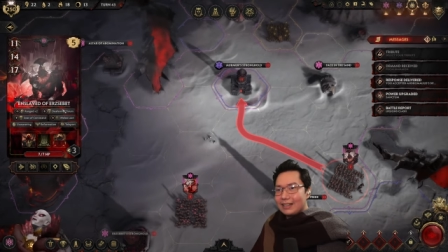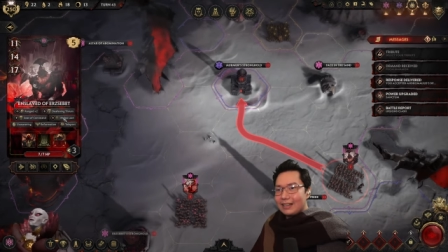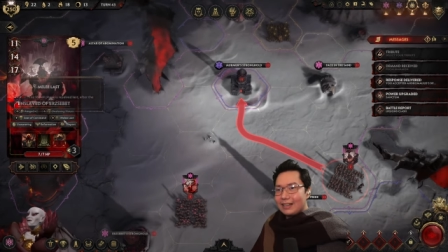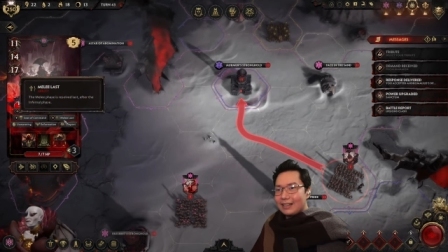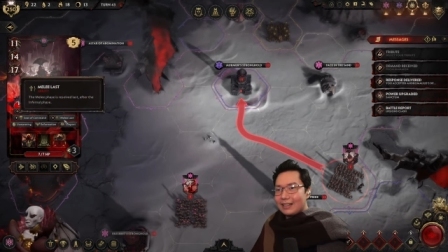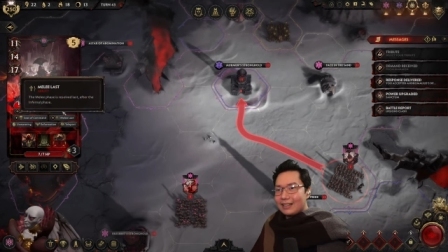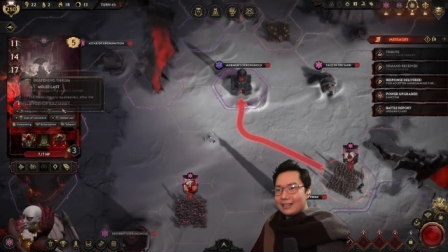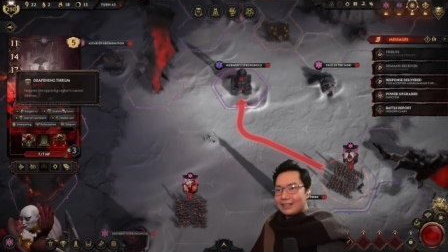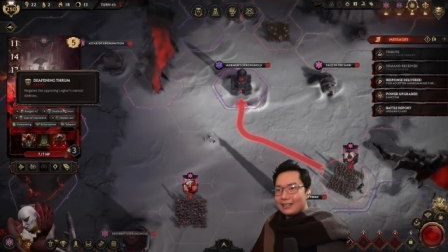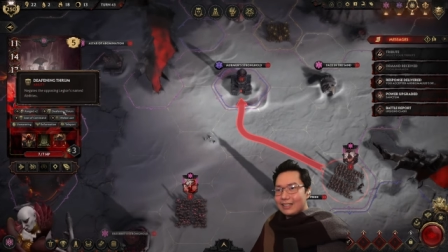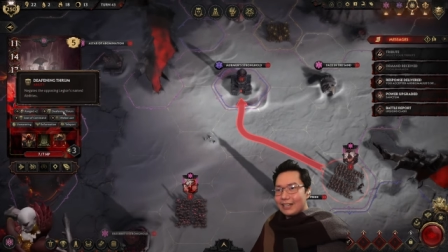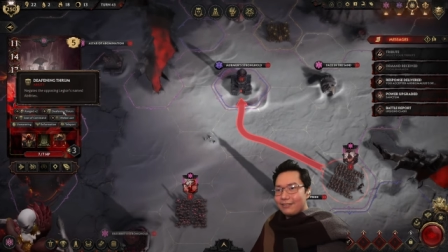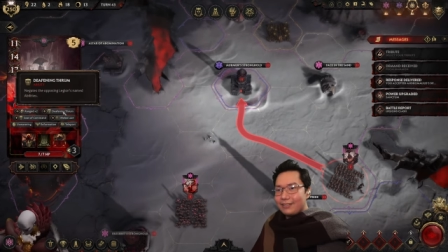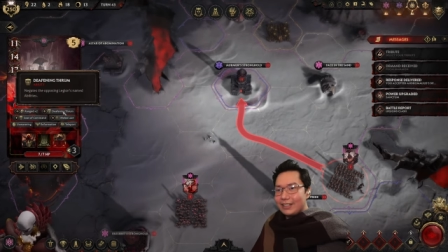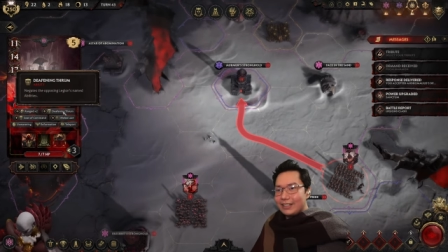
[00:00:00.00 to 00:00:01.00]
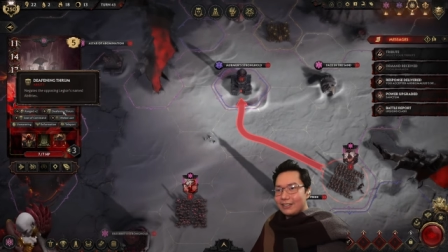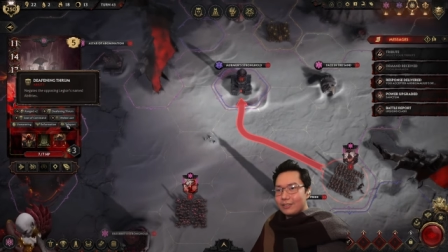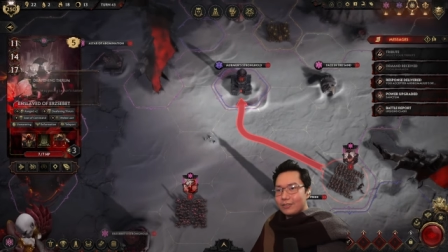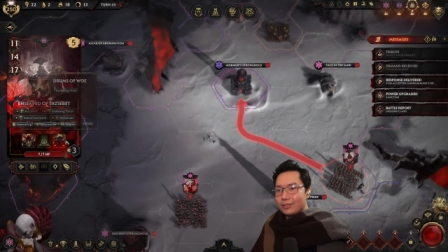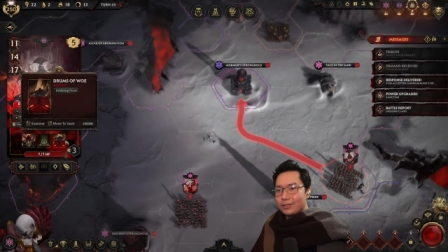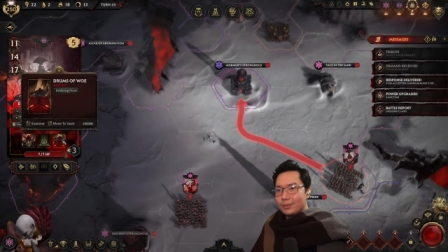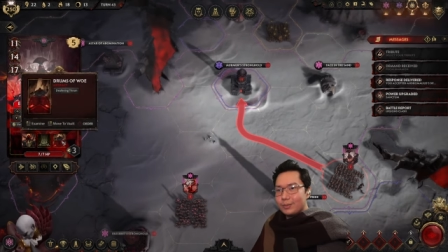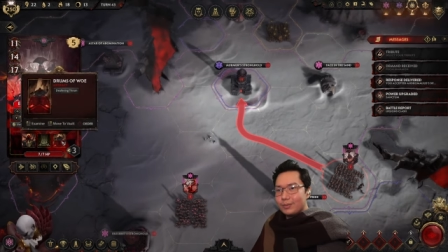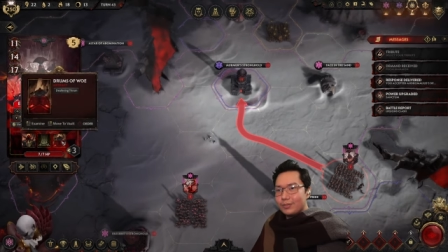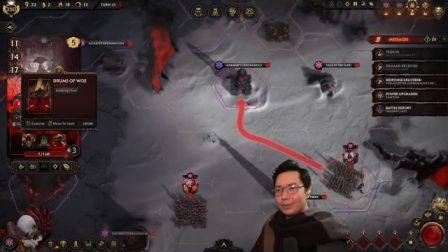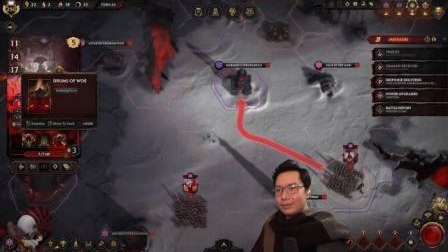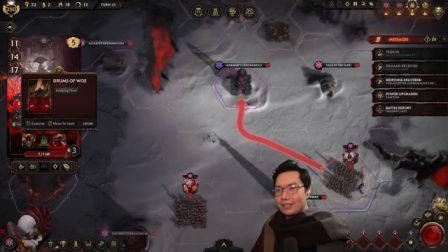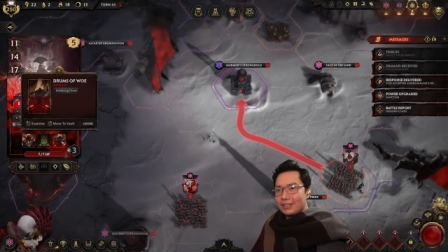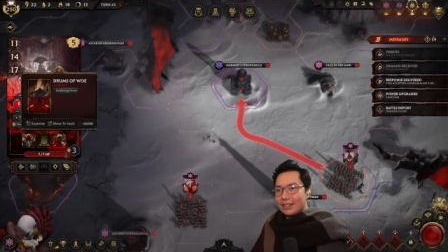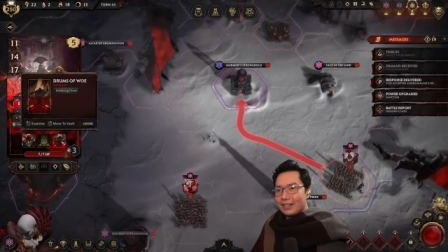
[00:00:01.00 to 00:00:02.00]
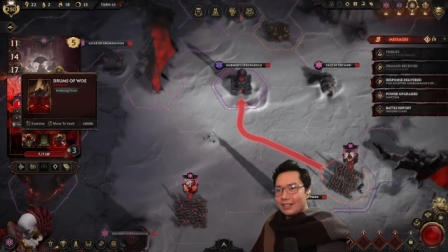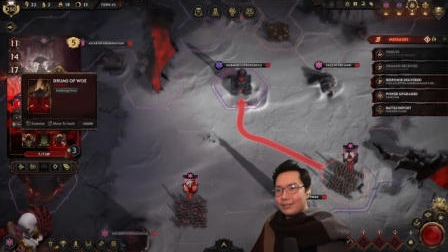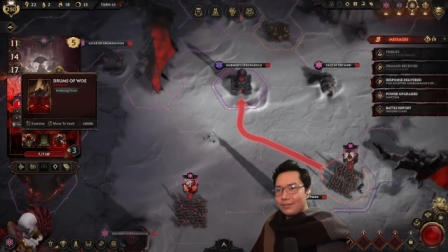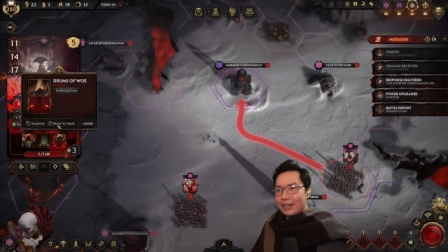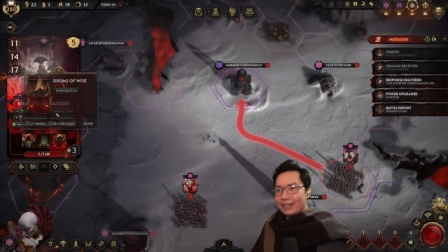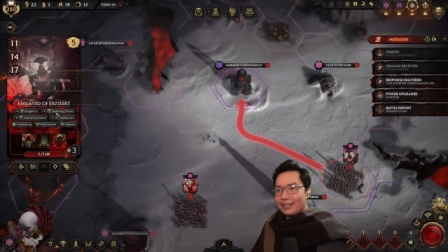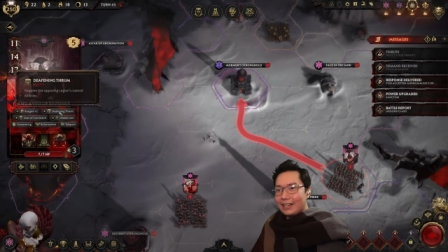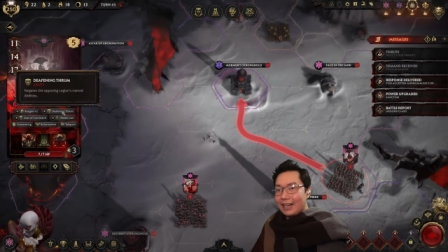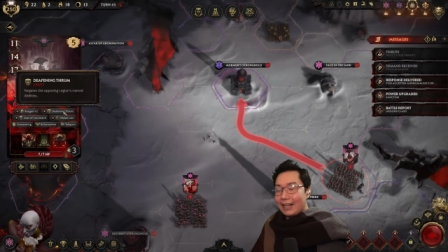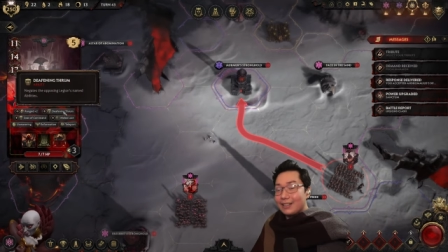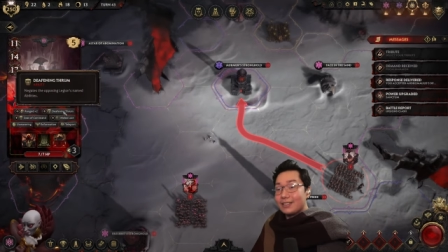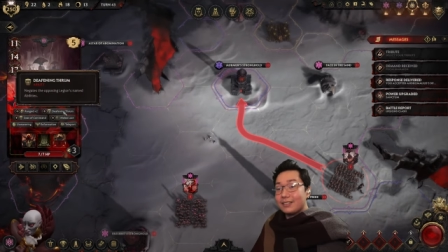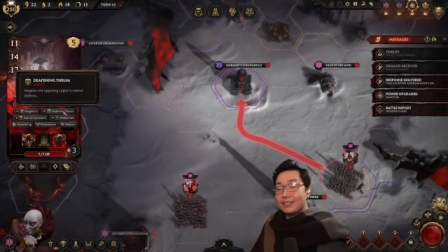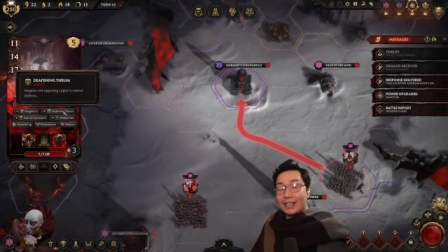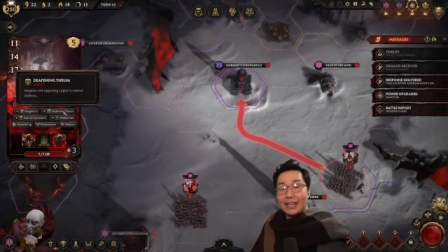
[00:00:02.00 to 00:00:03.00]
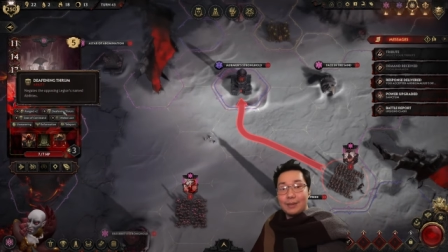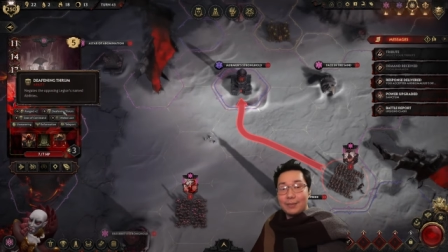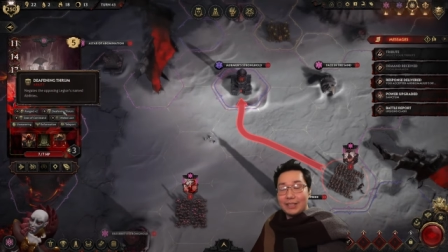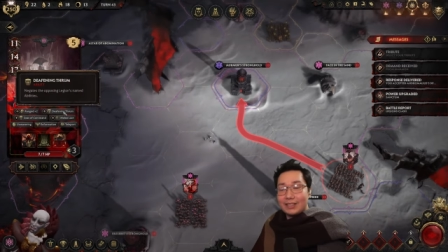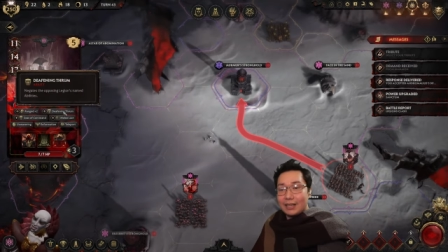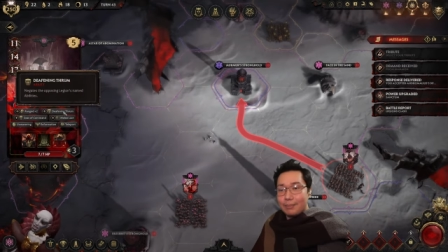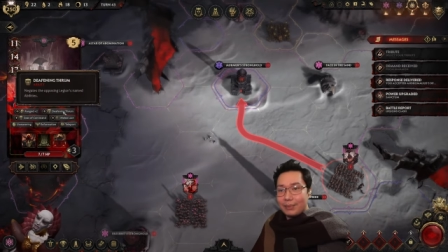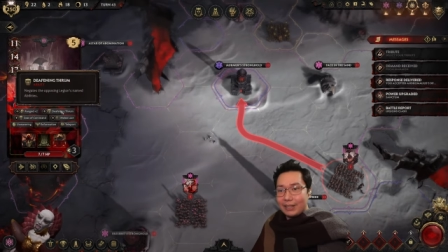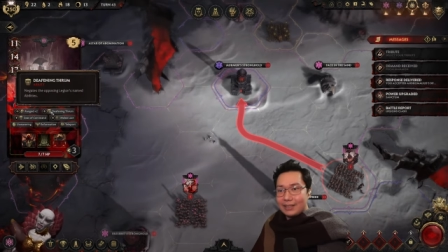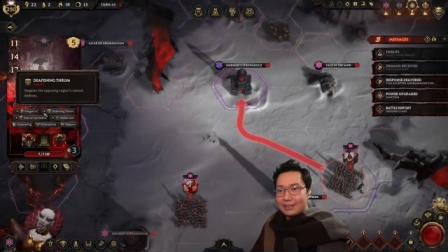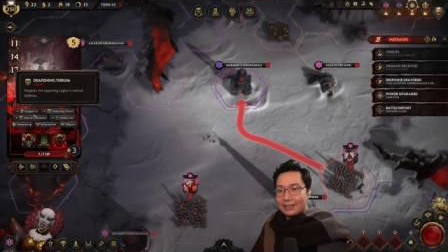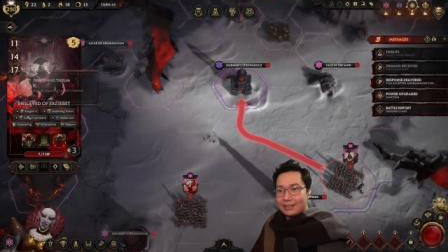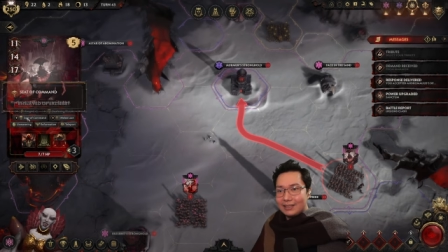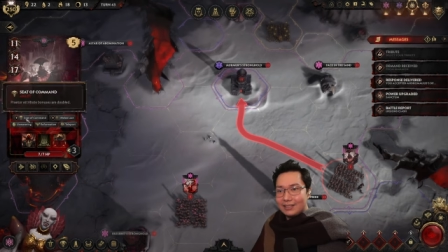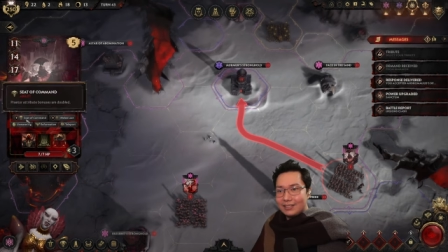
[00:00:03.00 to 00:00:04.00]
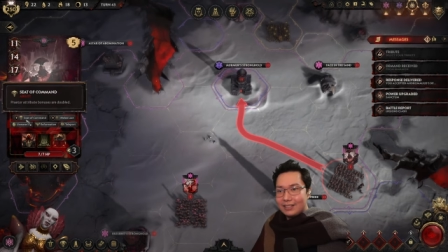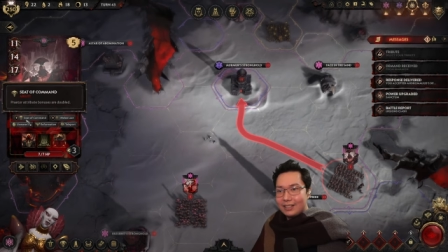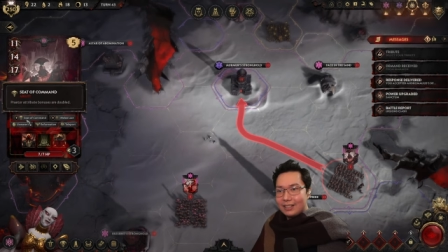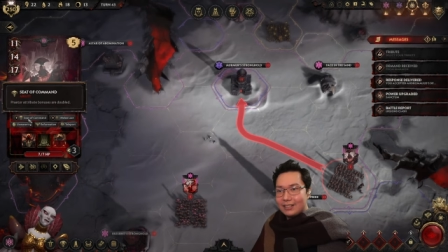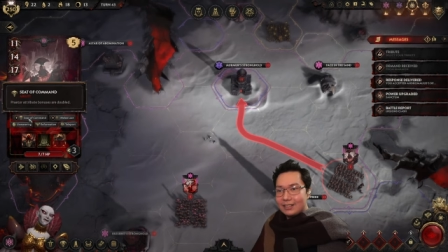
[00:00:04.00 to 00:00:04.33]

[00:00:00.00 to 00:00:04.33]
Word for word: Uh, Deafening Throom from this artifact cancels enemies' abilities.